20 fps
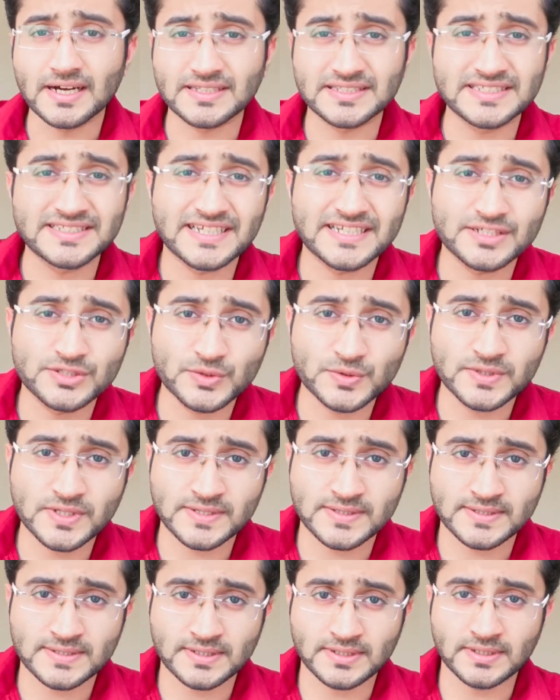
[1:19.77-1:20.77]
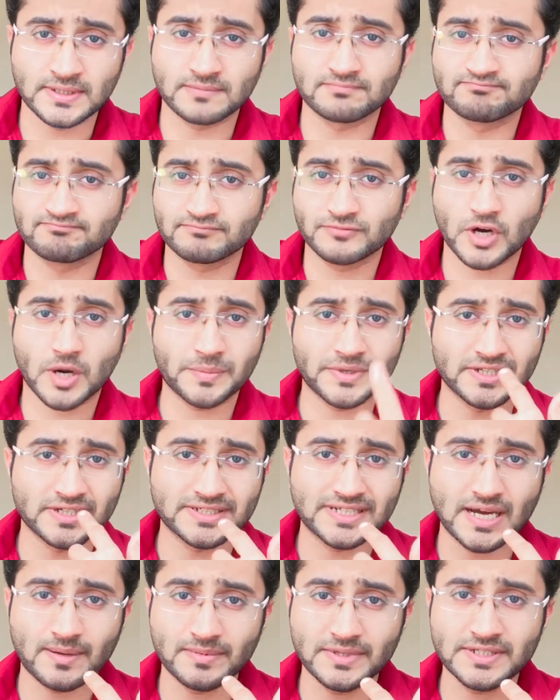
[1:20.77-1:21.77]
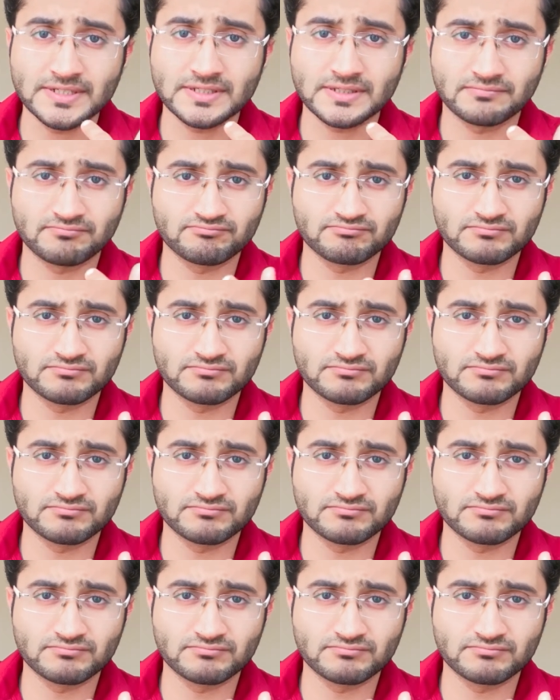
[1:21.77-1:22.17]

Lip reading: they tend to just pop in a tablet,